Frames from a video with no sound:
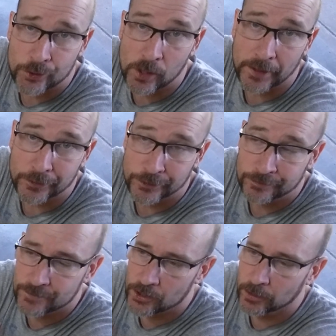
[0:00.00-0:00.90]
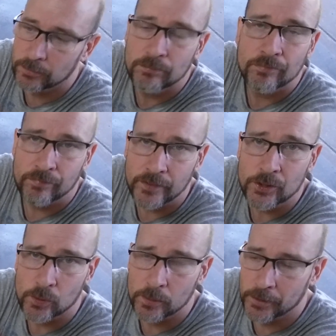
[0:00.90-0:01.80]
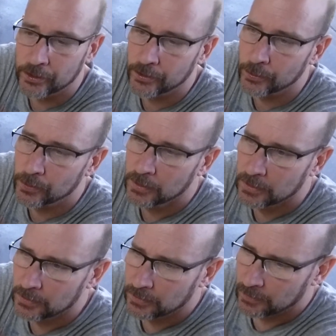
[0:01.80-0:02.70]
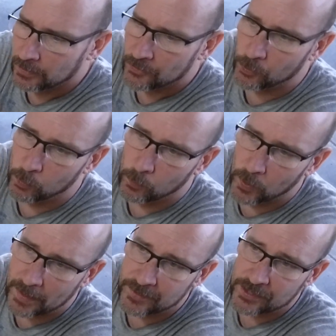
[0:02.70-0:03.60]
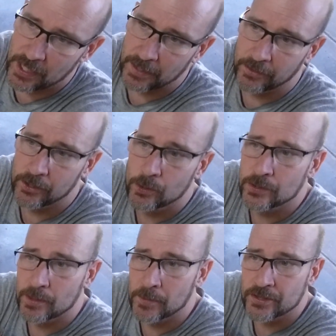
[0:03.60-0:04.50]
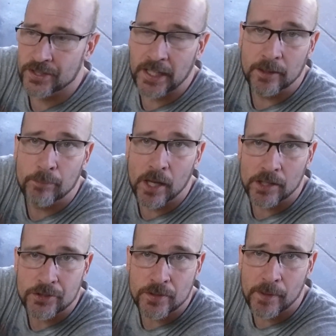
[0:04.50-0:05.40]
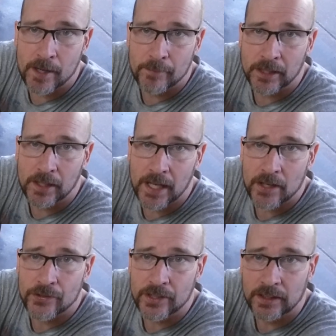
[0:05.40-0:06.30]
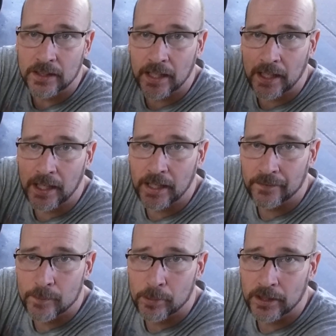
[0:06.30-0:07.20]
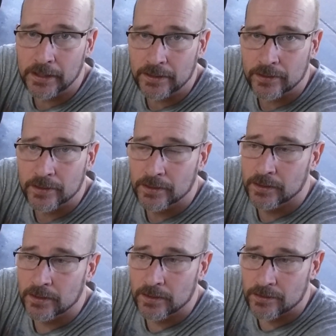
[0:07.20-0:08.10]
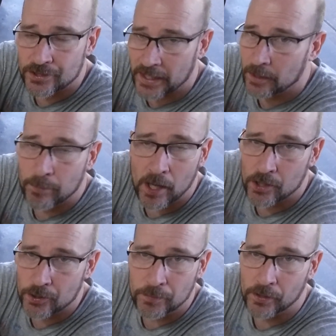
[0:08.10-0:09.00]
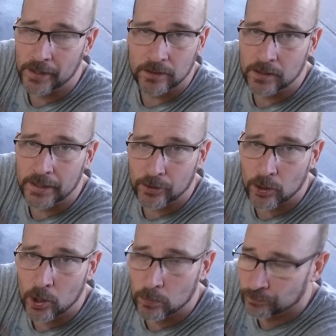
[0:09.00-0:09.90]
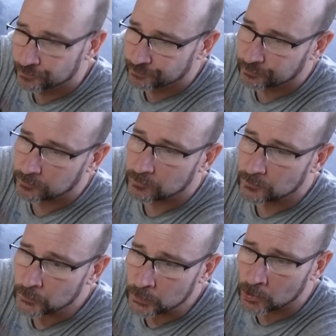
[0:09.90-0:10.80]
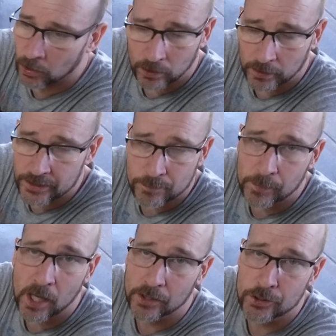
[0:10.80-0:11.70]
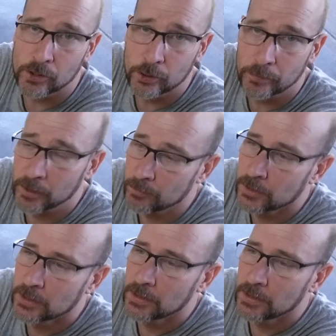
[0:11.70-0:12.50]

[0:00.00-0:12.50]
strikers. So that's what I'm going to do. So what I've decided to do is I'm going to sand and polish the pot metal housing and the plate sand and polish them until they look like chrome, or at least polished aluminum.